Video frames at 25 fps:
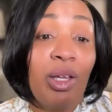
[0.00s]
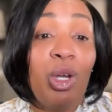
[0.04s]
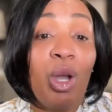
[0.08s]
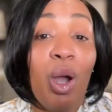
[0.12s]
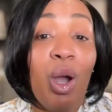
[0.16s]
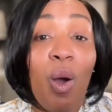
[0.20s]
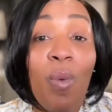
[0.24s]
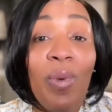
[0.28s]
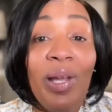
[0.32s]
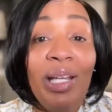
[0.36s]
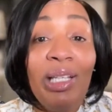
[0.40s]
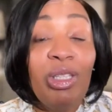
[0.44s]

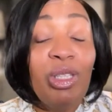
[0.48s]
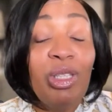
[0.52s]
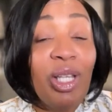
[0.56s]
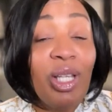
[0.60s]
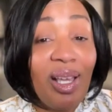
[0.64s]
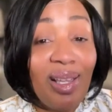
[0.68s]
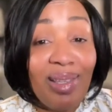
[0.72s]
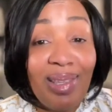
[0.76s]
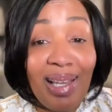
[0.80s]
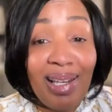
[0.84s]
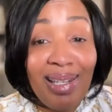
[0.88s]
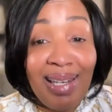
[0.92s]
going
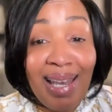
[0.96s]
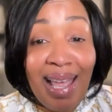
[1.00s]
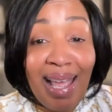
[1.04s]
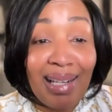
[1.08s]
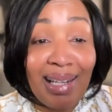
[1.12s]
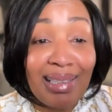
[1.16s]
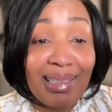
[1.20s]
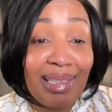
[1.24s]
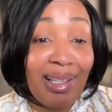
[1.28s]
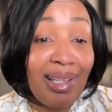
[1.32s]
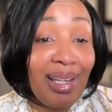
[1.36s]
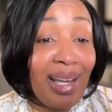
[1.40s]
to the
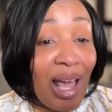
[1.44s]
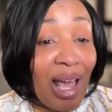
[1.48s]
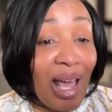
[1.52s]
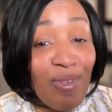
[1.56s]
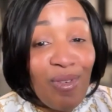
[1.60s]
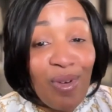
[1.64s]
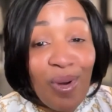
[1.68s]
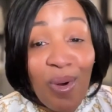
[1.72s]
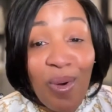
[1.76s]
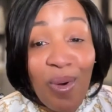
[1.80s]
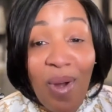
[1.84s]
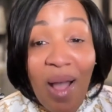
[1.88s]
next
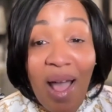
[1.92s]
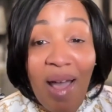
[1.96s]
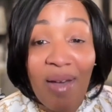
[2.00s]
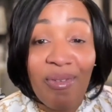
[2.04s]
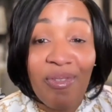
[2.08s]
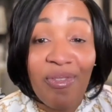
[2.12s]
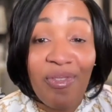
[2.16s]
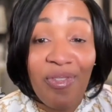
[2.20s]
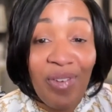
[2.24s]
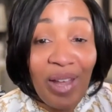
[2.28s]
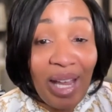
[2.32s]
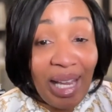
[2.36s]
level,
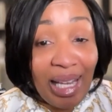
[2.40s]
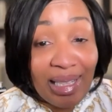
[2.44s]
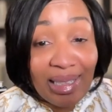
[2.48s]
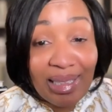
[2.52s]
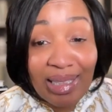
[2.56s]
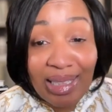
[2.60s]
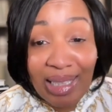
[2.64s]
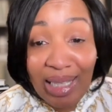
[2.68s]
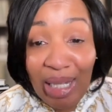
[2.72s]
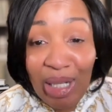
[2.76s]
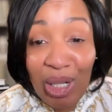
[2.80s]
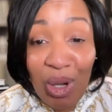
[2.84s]

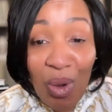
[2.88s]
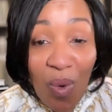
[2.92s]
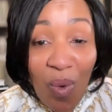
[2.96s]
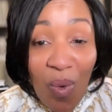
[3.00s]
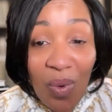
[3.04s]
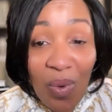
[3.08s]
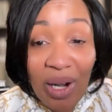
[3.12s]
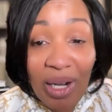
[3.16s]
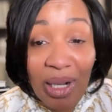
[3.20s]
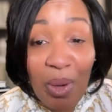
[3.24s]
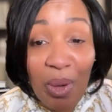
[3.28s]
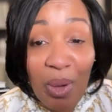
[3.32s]
advancing
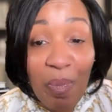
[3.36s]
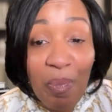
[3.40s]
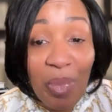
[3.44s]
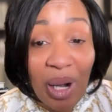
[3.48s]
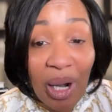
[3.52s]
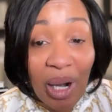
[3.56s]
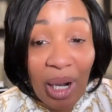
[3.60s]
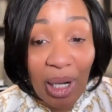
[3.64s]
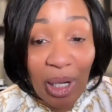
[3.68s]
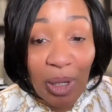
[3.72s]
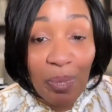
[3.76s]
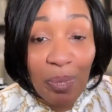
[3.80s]
on
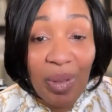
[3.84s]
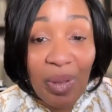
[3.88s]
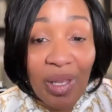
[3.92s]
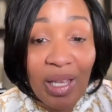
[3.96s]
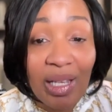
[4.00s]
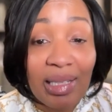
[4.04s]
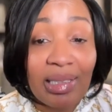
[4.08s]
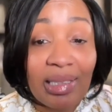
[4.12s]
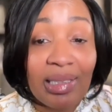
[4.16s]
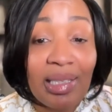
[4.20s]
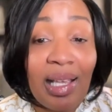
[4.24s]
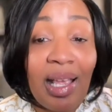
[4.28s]

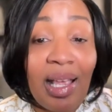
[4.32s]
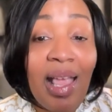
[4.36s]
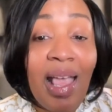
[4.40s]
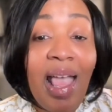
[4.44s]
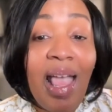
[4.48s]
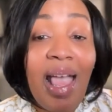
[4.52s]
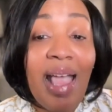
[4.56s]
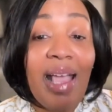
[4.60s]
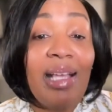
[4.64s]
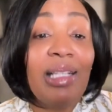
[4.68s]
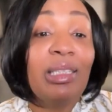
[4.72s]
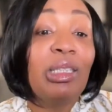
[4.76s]
purpose.
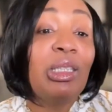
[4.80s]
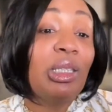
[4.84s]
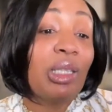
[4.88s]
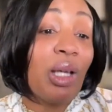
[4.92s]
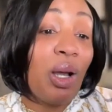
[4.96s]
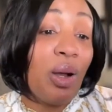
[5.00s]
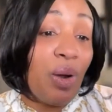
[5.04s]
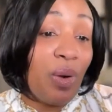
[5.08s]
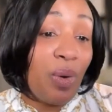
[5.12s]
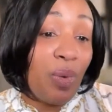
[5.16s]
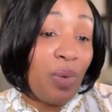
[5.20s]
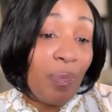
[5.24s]
And
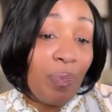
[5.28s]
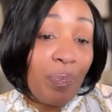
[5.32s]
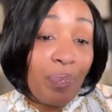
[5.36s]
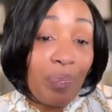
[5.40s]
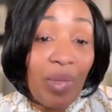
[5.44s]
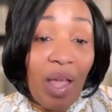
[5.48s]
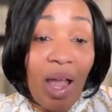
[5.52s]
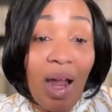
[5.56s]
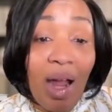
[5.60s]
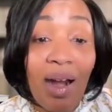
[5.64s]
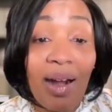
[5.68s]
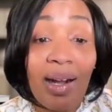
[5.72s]
so
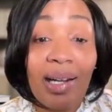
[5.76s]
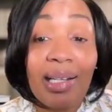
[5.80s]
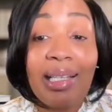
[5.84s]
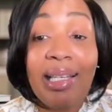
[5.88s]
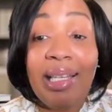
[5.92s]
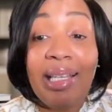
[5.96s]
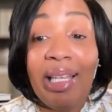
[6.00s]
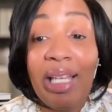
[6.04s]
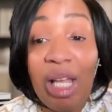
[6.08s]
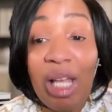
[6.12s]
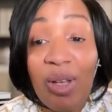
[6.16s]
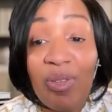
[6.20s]
our
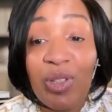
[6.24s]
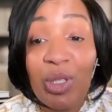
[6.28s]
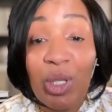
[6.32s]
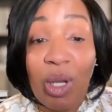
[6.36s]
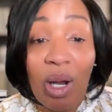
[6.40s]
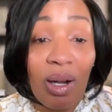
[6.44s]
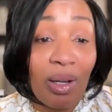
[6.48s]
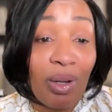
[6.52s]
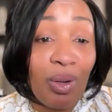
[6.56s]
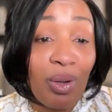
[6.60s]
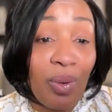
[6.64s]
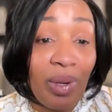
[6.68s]
gifts
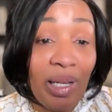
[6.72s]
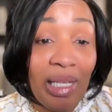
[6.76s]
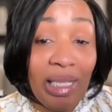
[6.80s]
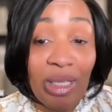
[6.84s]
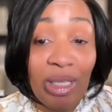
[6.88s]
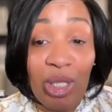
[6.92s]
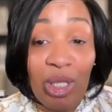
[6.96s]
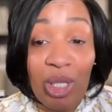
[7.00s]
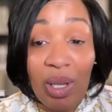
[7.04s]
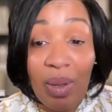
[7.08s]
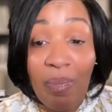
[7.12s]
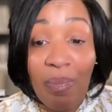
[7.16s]
are
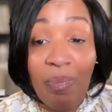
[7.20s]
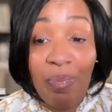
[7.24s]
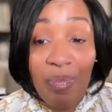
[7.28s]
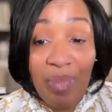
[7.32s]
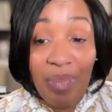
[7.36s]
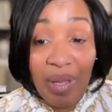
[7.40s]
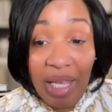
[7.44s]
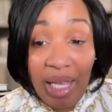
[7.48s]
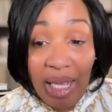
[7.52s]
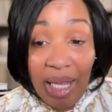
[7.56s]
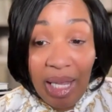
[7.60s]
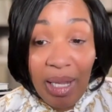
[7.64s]
going to
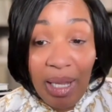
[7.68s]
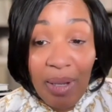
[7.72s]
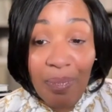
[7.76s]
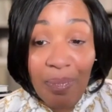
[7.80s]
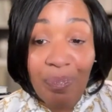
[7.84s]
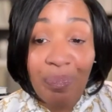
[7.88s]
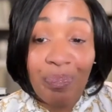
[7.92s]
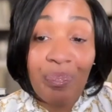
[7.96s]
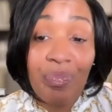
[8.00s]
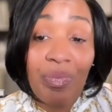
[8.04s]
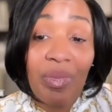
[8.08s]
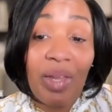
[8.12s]
be
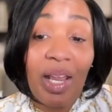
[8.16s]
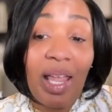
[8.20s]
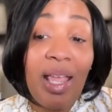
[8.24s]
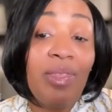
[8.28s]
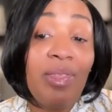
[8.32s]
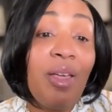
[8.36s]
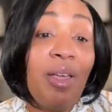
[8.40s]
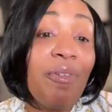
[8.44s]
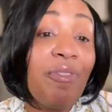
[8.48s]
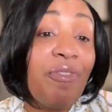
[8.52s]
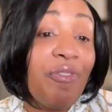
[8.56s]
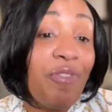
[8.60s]
in
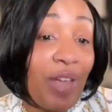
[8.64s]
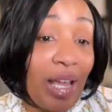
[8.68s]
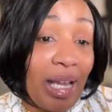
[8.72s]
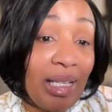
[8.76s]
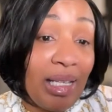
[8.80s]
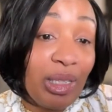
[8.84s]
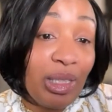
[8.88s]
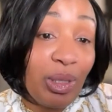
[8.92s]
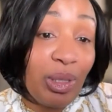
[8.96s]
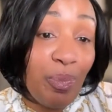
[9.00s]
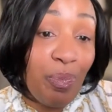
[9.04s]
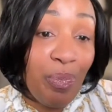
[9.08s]
the
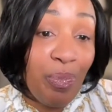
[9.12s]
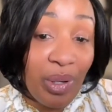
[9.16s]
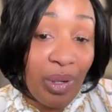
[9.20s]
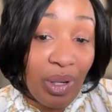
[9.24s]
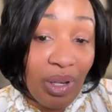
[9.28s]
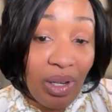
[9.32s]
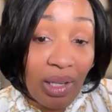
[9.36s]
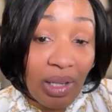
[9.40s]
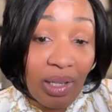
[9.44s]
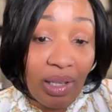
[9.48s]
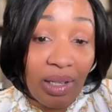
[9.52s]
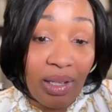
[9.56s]

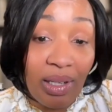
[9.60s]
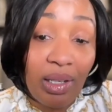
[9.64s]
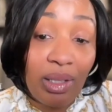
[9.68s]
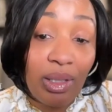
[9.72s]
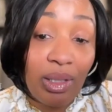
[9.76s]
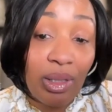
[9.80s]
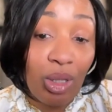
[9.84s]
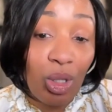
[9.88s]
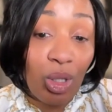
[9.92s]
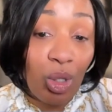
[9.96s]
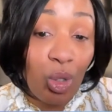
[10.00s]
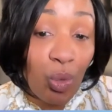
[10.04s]
Facebook
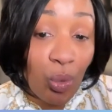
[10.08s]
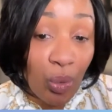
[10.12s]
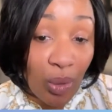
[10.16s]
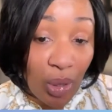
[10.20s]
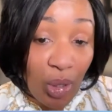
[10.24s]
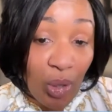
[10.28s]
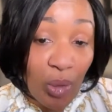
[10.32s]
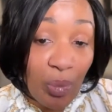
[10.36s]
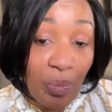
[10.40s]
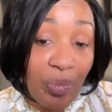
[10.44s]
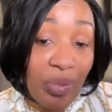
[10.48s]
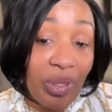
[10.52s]

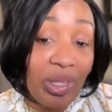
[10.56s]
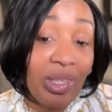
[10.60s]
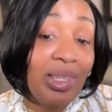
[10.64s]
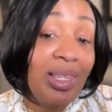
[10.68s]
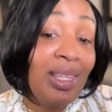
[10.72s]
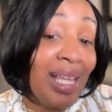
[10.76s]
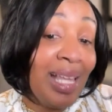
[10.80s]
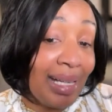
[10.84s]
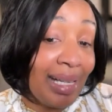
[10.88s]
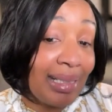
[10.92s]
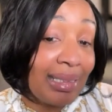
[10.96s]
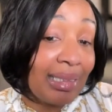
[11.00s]
group,
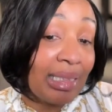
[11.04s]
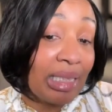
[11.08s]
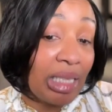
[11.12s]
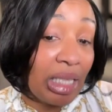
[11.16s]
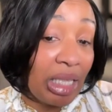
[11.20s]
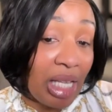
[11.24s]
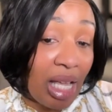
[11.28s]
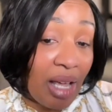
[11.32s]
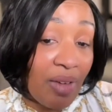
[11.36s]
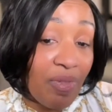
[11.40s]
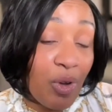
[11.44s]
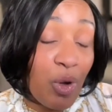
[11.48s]
Next
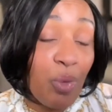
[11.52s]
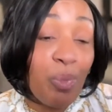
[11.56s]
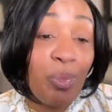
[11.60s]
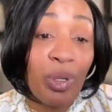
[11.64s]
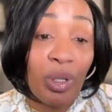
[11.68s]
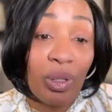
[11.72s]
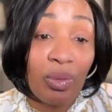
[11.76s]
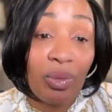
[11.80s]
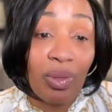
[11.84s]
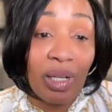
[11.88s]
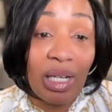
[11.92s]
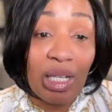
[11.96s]
Level
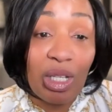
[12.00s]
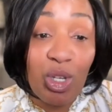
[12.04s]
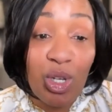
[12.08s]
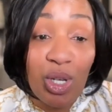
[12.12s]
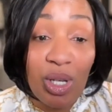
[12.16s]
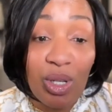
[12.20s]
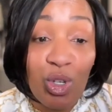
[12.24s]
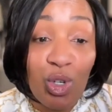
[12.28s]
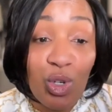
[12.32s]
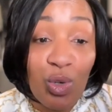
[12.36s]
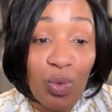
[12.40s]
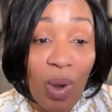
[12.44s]

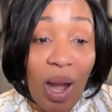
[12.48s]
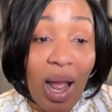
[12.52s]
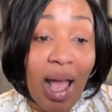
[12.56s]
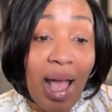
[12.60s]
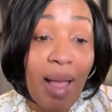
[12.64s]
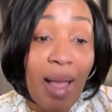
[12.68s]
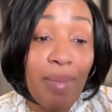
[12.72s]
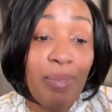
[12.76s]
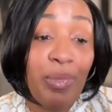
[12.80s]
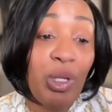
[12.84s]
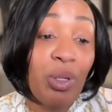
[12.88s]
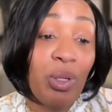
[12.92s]
Progression
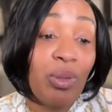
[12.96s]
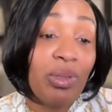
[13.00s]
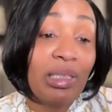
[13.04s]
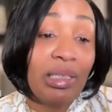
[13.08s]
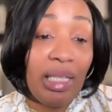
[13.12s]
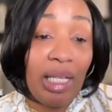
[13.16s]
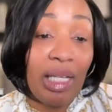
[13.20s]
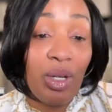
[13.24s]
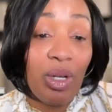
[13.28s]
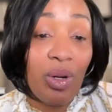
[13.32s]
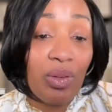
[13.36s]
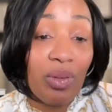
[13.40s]
Tribe. You'll
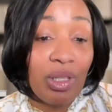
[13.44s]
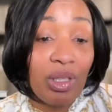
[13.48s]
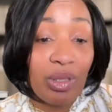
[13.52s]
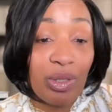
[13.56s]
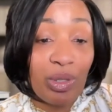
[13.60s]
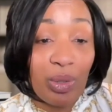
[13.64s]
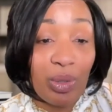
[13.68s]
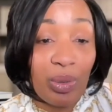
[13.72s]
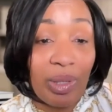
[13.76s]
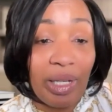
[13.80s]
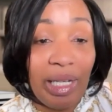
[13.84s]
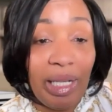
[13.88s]
see it on the
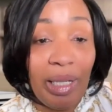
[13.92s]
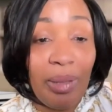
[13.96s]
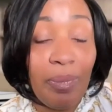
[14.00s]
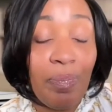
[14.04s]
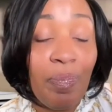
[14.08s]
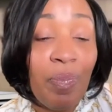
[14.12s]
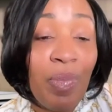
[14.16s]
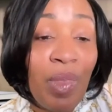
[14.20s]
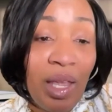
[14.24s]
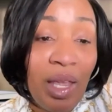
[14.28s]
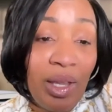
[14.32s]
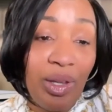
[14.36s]
screen.
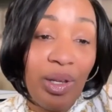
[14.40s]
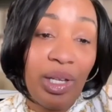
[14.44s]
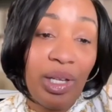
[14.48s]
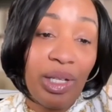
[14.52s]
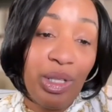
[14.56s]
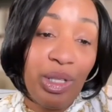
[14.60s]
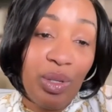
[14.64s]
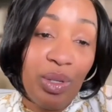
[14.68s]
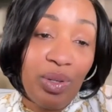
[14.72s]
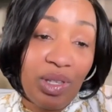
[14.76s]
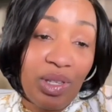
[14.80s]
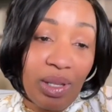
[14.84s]
You can
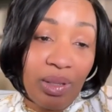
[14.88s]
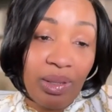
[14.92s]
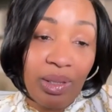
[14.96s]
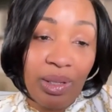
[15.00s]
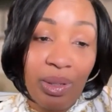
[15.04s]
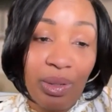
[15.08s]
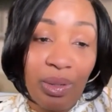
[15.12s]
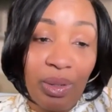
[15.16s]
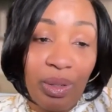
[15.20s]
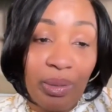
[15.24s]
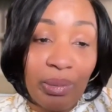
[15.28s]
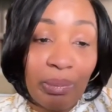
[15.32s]
use a
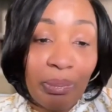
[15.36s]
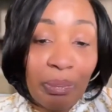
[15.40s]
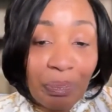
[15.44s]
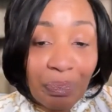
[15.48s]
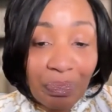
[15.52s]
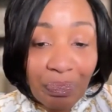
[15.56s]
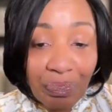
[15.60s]
little